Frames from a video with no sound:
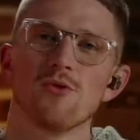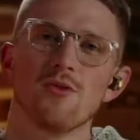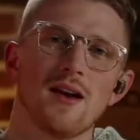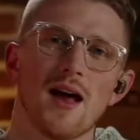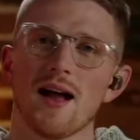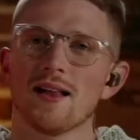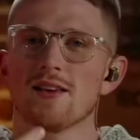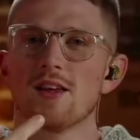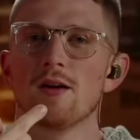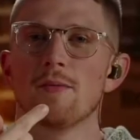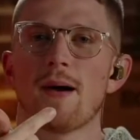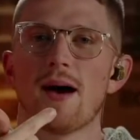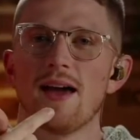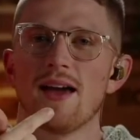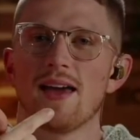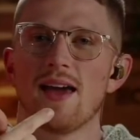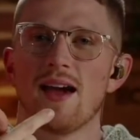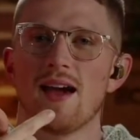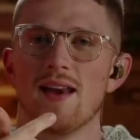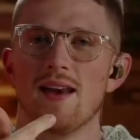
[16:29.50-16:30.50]
are not gonna buy
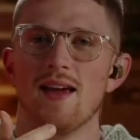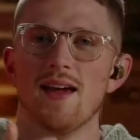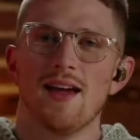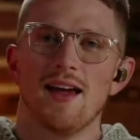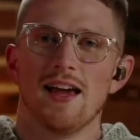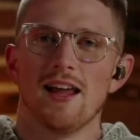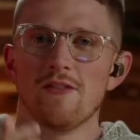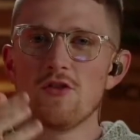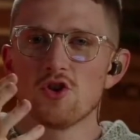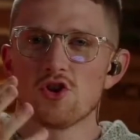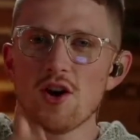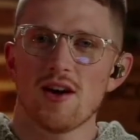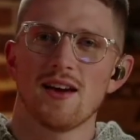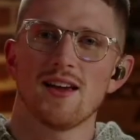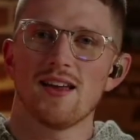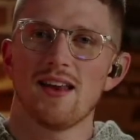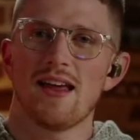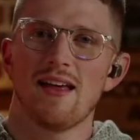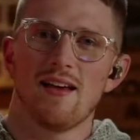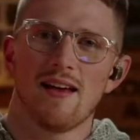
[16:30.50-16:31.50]
again. And if you're trying to
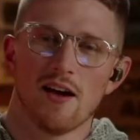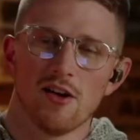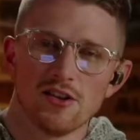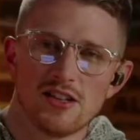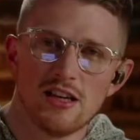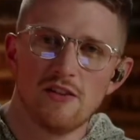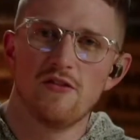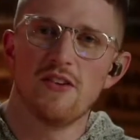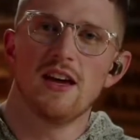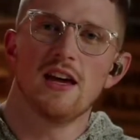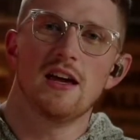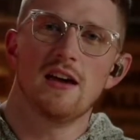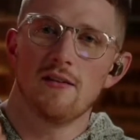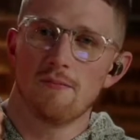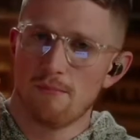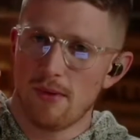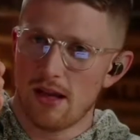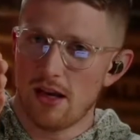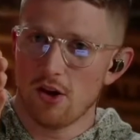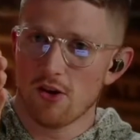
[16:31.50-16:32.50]
get
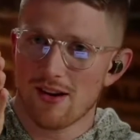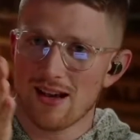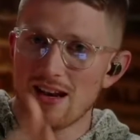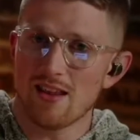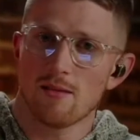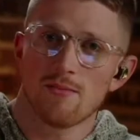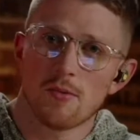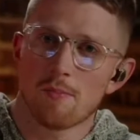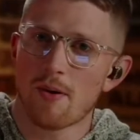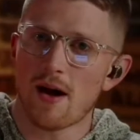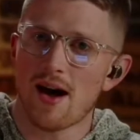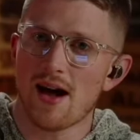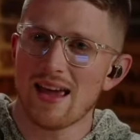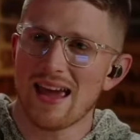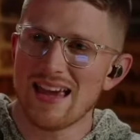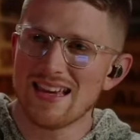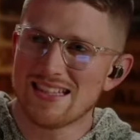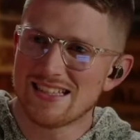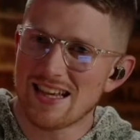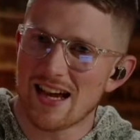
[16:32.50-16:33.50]
LTV, meaning you're getting them to buy
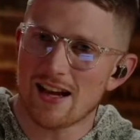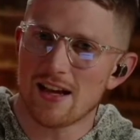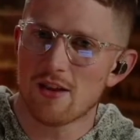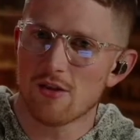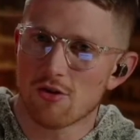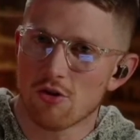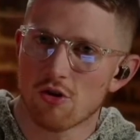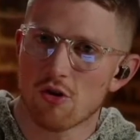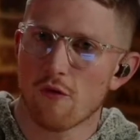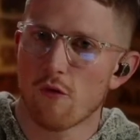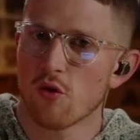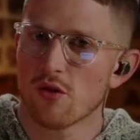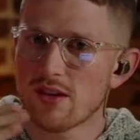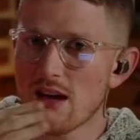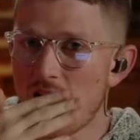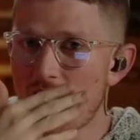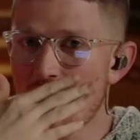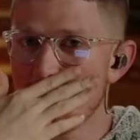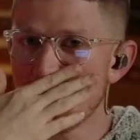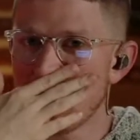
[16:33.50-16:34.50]
a second, third, or fourth
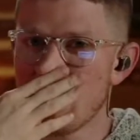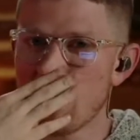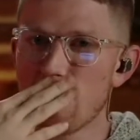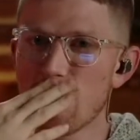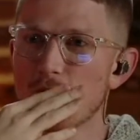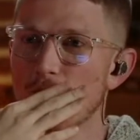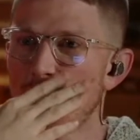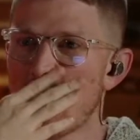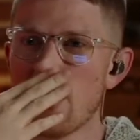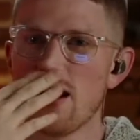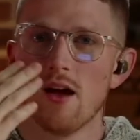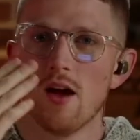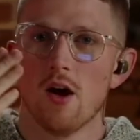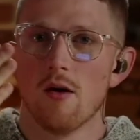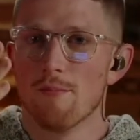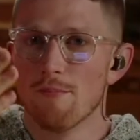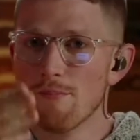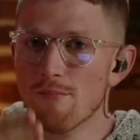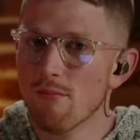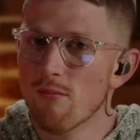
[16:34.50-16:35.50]
time, getting them to buy
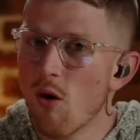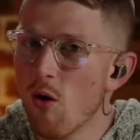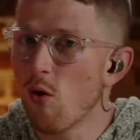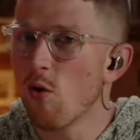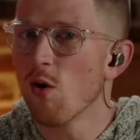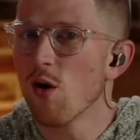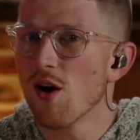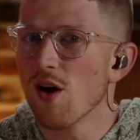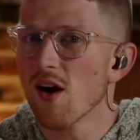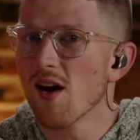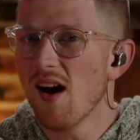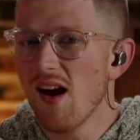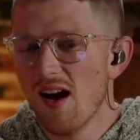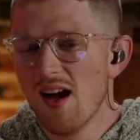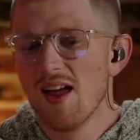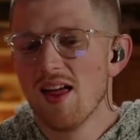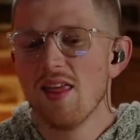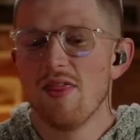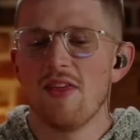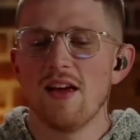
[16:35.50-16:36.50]
more,
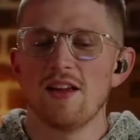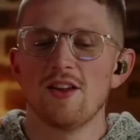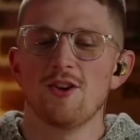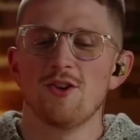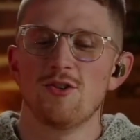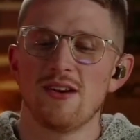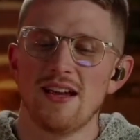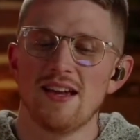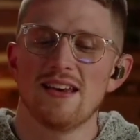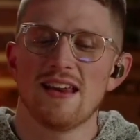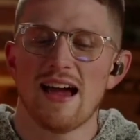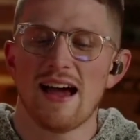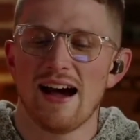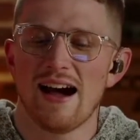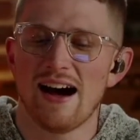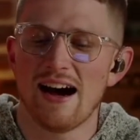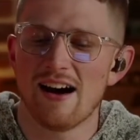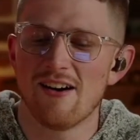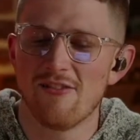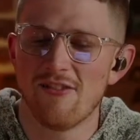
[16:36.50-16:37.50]
then you need to
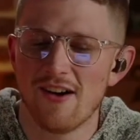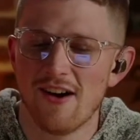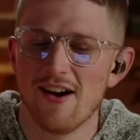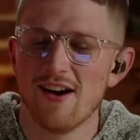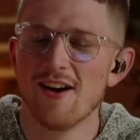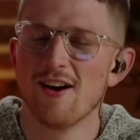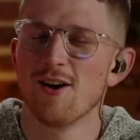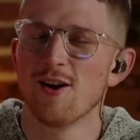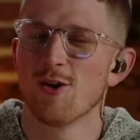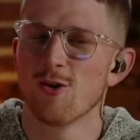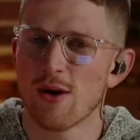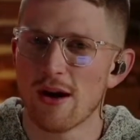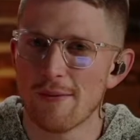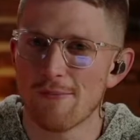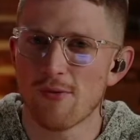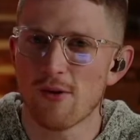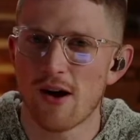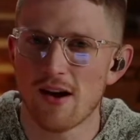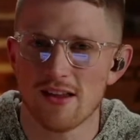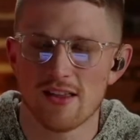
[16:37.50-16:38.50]
have great
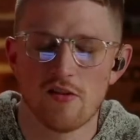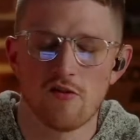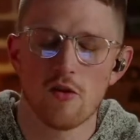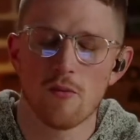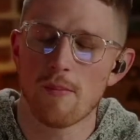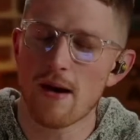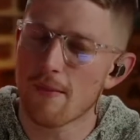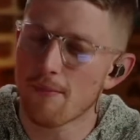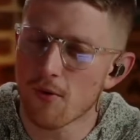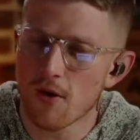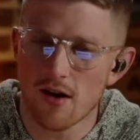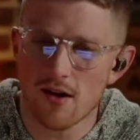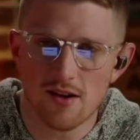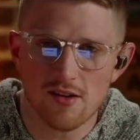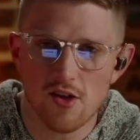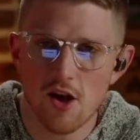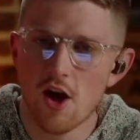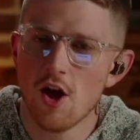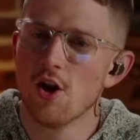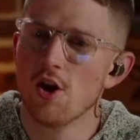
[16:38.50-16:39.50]
products. If you have bad
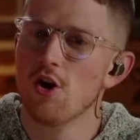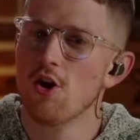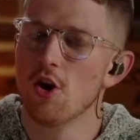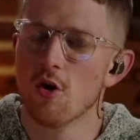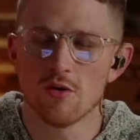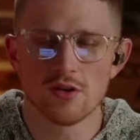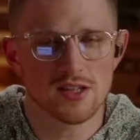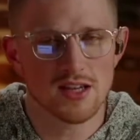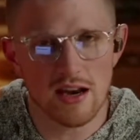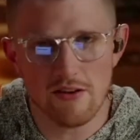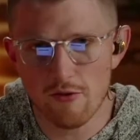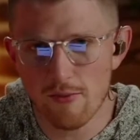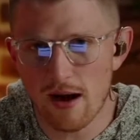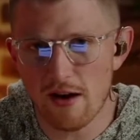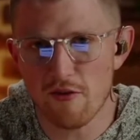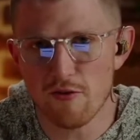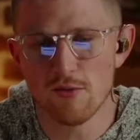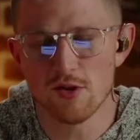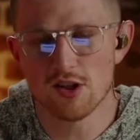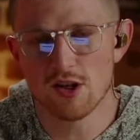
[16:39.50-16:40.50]
products, no one's gonna ever buy
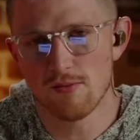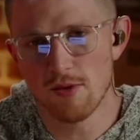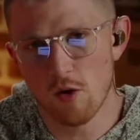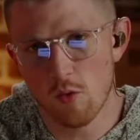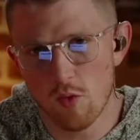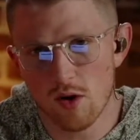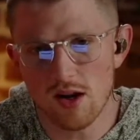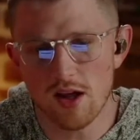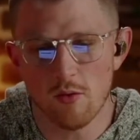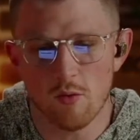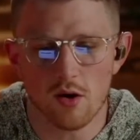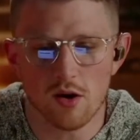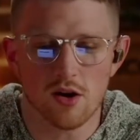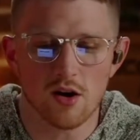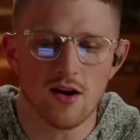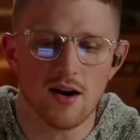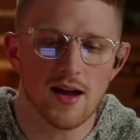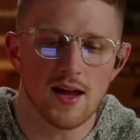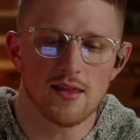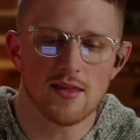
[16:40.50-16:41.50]
from you. It's gonna be a one-hit
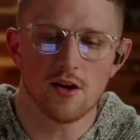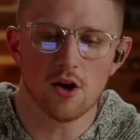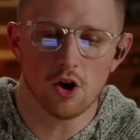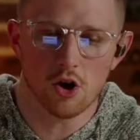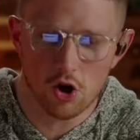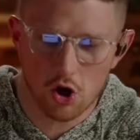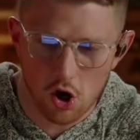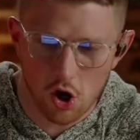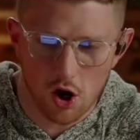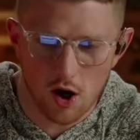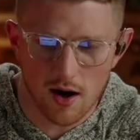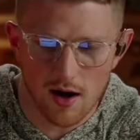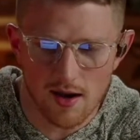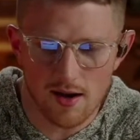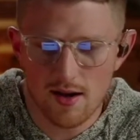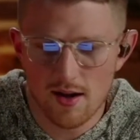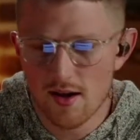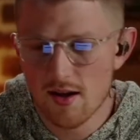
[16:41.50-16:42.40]
wonder and they're gone.